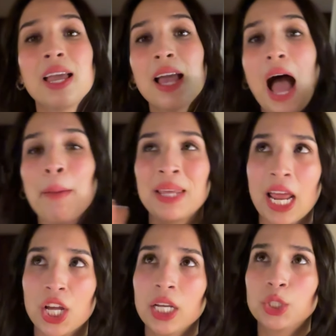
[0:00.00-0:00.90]
I mean, I
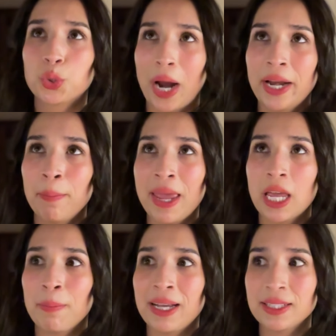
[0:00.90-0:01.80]
could try to make it
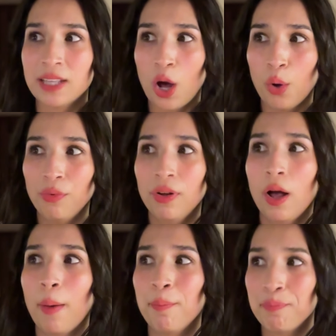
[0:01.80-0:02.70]
myself,
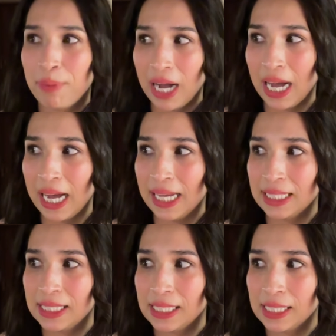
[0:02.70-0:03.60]

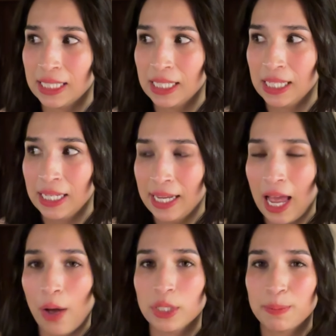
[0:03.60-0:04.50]
but
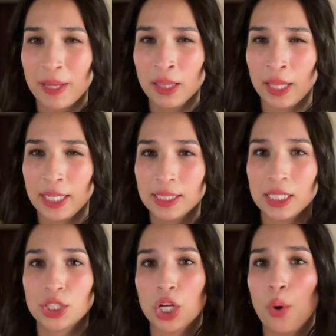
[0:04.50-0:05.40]
I was being lazy.
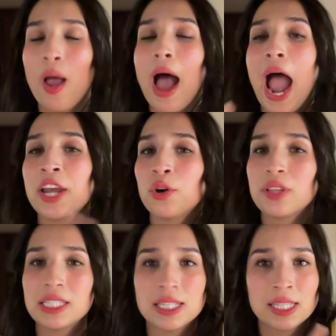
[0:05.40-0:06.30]
So I know
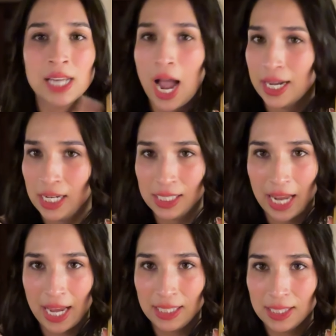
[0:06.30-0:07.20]
this is not gonna
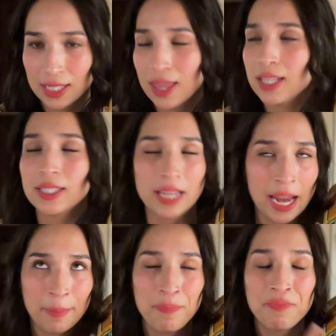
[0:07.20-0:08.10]
taste the
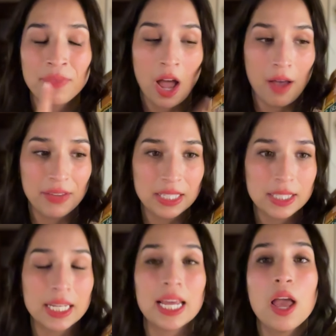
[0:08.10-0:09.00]
same,
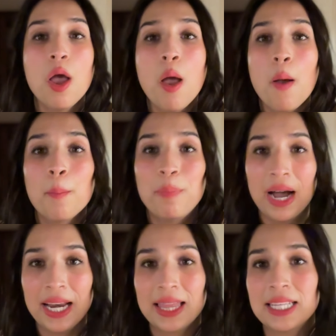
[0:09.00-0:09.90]
obviously,
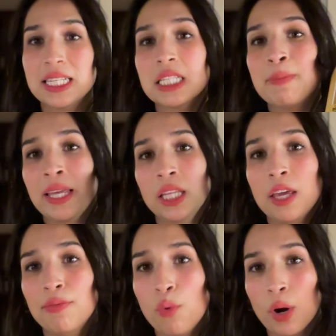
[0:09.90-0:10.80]
but this is mainly
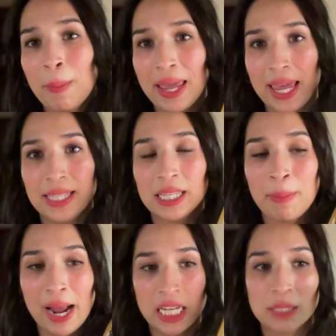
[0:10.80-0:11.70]
for my kids and my
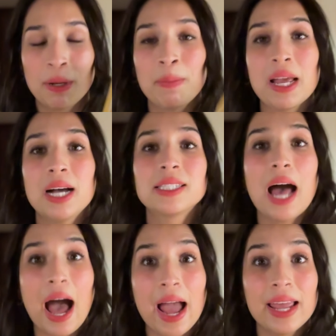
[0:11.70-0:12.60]
husband because
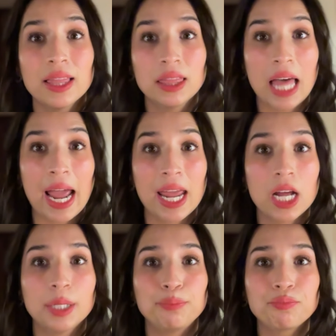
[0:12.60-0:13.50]
I
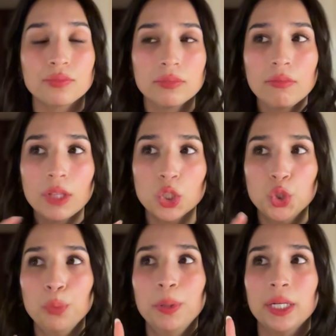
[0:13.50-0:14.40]
like
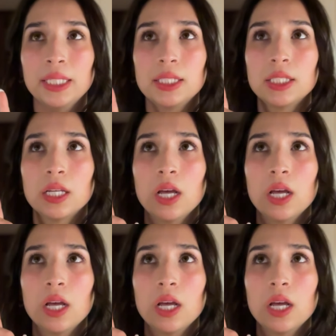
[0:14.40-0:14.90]
to put